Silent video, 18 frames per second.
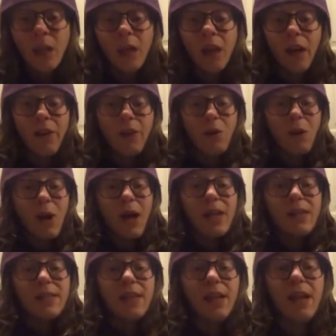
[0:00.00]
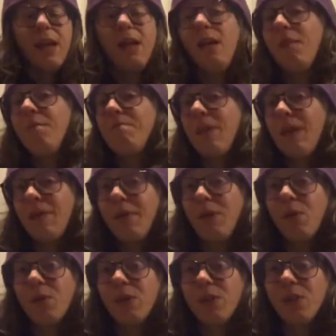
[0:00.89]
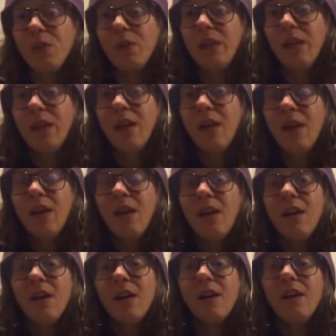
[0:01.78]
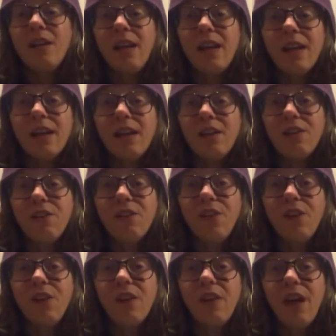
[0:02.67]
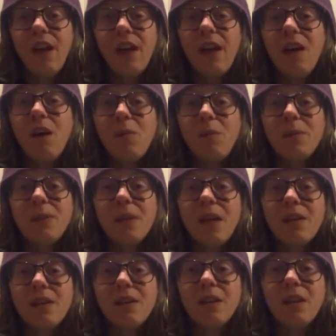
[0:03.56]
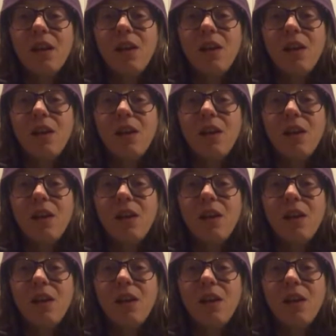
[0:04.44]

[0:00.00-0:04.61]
Otherwise, maybe we're doing a negative that helps us